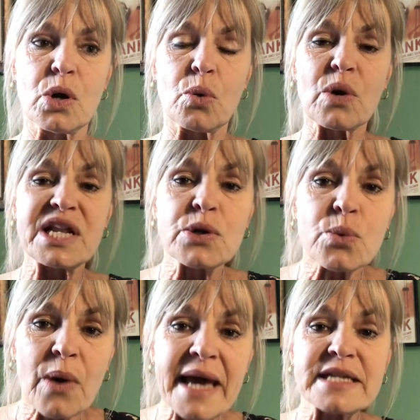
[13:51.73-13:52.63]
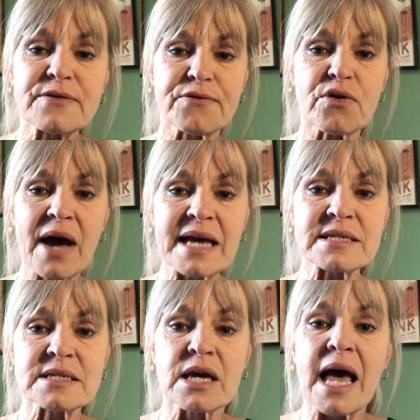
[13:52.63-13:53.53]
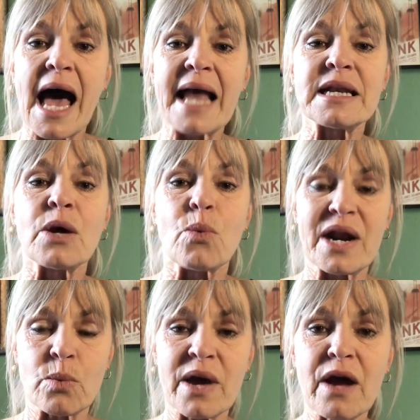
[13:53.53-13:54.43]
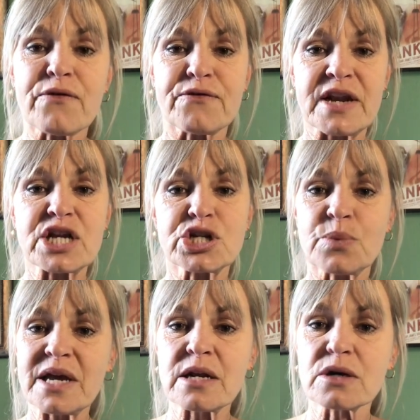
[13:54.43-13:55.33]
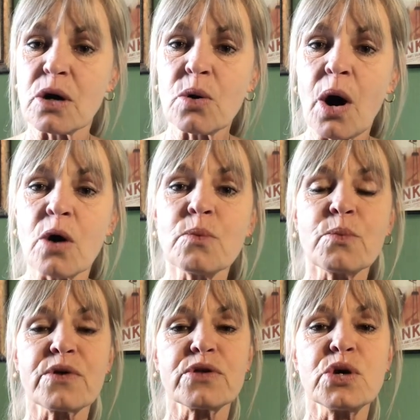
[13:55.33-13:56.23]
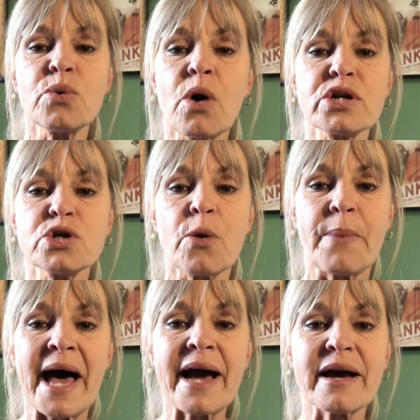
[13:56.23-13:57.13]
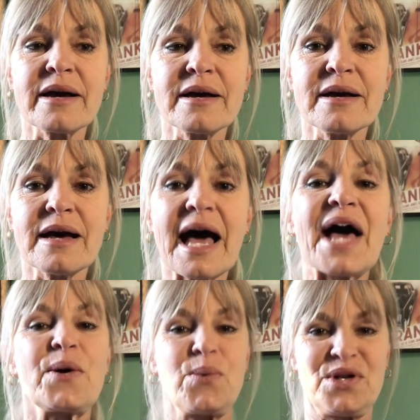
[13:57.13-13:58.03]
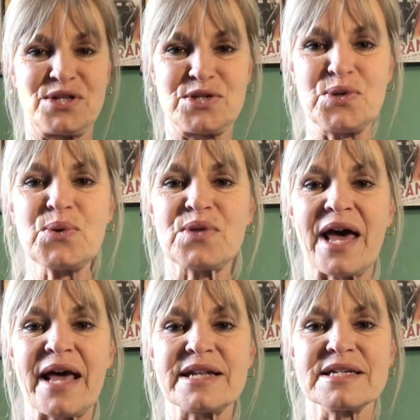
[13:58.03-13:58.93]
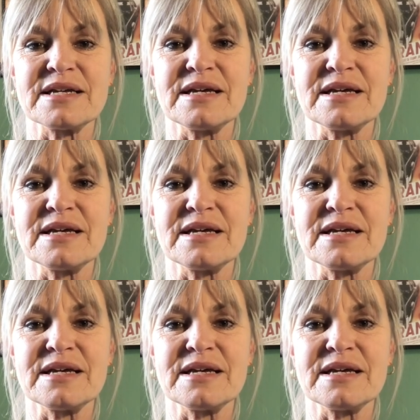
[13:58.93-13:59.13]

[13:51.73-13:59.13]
Will you wait for us? And when we're finished, we can go home with you on your back? I will do that.